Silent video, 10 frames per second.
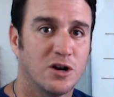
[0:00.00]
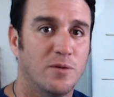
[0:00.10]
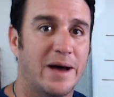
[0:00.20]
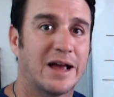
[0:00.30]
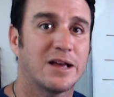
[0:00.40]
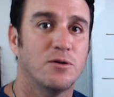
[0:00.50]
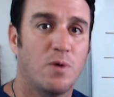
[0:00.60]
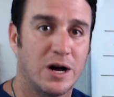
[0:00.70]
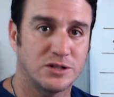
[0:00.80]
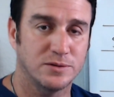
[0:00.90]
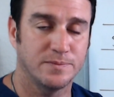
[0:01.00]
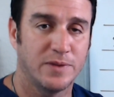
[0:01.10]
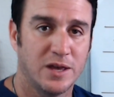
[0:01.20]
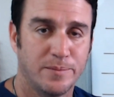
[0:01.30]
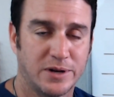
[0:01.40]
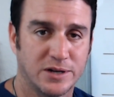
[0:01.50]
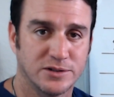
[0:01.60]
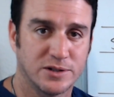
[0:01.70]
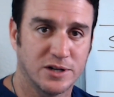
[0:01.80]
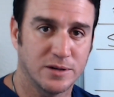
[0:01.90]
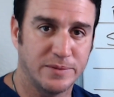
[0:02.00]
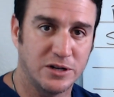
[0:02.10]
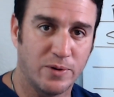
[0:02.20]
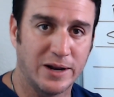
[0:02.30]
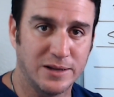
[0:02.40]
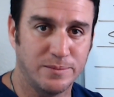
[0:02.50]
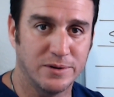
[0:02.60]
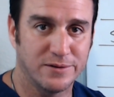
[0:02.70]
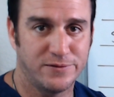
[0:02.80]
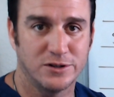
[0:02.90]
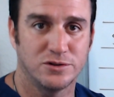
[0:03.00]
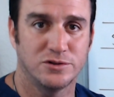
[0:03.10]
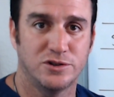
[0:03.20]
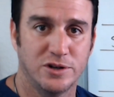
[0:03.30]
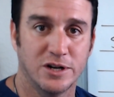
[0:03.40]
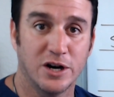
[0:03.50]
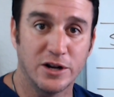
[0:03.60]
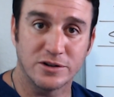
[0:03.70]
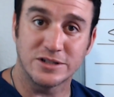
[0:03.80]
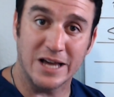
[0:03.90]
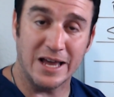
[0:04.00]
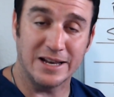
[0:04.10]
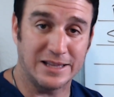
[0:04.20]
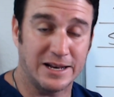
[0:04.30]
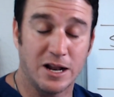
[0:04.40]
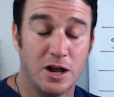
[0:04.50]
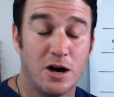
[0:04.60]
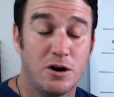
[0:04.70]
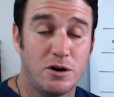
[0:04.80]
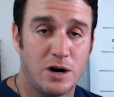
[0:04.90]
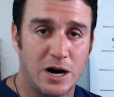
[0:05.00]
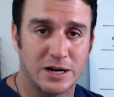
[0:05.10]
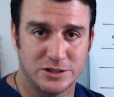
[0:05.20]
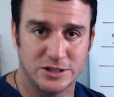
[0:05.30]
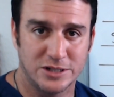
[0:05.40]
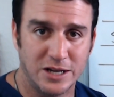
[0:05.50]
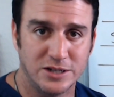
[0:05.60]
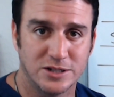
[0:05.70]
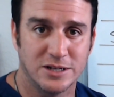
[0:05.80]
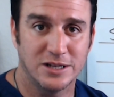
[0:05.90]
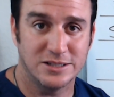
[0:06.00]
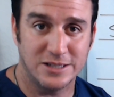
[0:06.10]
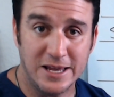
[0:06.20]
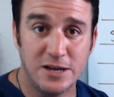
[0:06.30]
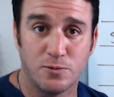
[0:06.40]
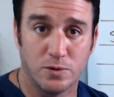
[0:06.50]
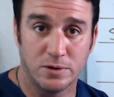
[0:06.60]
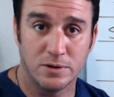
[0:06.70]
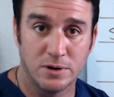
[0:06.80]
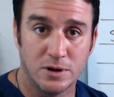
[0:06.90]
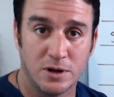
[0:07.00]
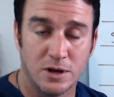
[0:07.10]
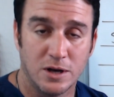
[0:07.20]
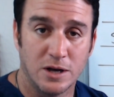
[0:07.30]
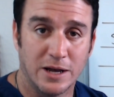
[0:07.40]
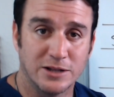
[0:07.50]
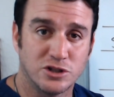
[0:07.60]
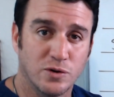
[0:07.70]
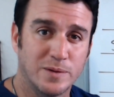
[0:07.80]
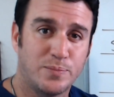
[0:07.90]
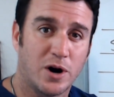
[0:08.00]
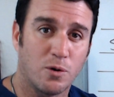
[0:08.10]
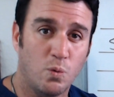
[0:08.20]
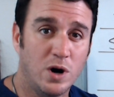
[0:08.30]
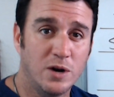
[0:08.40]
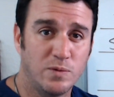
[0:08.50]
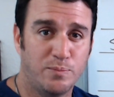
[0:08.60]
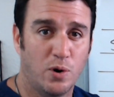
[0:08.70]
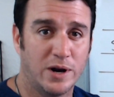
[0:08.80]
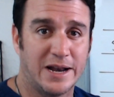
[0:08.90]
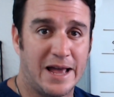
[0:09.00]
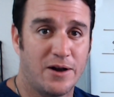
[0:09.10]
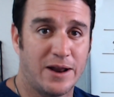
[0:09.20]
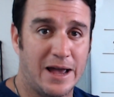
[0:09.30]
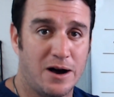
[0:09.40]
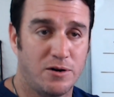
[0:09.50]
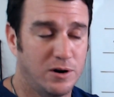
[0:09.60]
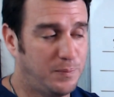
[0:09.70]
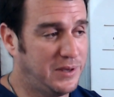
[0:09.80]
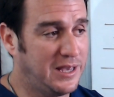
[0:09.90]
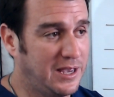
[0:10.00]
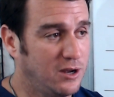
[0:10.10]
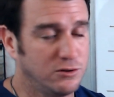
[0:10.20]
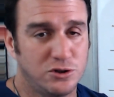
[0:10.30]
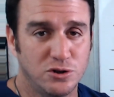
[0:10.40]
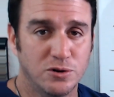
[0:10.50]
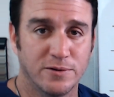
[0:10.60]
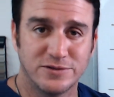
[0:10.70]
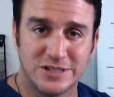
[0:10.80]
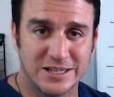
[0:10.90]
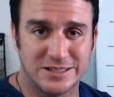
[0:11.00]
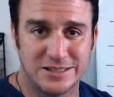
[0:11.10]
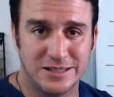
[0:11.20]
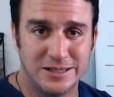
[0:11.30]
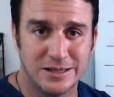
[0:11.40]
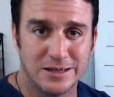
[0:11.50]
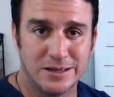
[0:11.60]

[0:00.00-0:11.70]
Go back and watch them because they're going to be greatly beneficial to you to understanding that not all oxygenation is equal. And so in part one, we pointed out how a PaO2 of 60